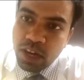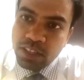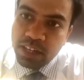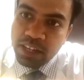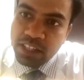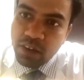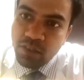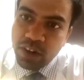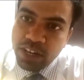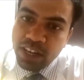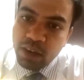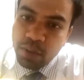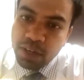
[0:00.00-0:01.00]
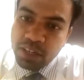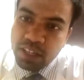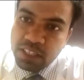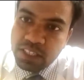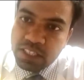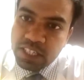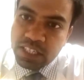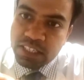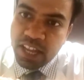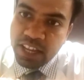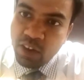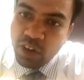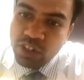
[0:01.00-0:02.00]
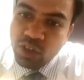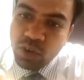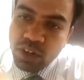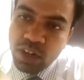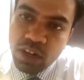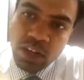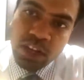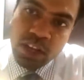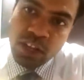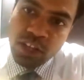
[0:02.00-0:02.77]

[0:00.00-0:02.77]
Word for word: other teeth are vertical but this teeth is lying horizontal